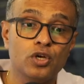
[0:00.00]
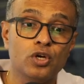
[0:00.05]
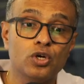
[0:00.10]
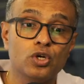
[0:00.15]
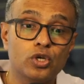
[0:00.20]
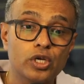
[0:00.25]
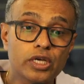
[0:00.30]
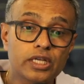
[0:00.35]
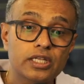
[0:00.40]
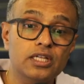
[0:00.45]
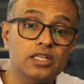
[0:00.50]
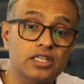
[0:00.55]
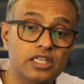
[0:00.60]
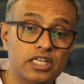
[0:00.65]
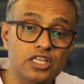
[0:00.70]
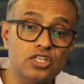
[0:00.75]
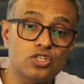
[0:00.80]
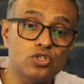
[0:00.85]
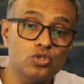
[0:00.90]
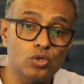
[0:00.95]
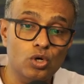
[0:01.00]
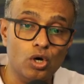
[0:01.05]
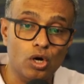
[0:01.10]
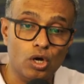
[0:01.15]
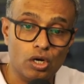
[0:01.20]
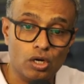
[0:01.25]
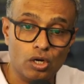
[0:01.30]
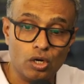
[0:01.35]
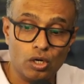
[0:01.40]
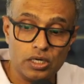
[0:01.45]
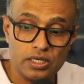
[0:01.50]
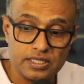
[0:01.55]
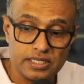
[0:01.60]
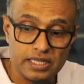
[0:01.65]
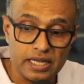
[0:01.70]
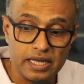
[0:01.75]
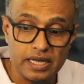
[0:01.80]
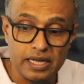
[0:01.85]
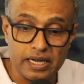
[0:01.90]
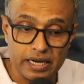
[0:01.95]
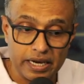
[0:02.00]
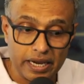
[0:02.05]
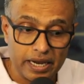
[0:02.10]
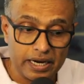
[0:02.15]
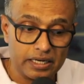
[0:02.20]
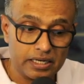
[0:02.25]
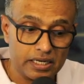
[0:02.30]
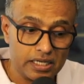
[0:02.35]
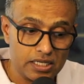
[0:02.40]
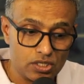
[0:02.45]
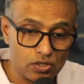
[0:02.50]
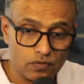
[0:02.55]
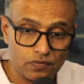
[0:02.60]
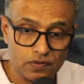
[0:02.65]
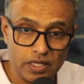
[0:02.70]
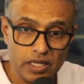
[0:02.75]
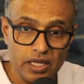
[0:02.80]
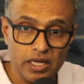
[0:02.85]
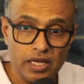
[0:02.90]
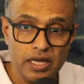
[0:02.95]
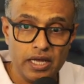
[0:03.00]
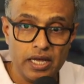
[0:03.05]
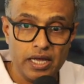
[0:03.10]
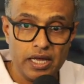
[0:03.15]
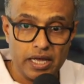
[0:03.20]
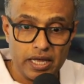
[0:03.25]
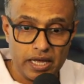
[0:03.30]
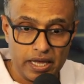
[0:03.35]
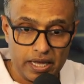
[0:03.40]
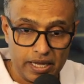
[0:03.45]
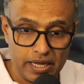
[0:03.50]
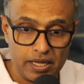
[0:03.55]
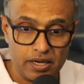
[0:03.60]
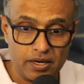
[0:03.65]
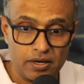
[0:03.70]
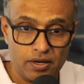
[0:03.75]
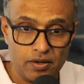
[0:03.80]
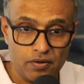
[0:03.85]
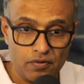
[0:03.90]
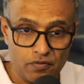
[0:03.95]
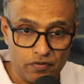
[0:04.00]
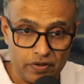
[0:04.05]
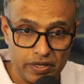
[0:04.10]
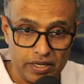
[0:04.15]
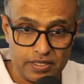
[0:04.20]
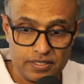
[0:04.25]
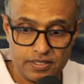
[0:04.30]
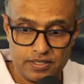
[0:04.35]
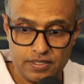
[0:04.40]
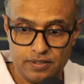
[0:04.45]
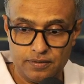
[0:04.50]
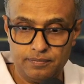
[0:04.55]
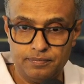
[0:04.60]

Together, these two are called as the reactance of the airways.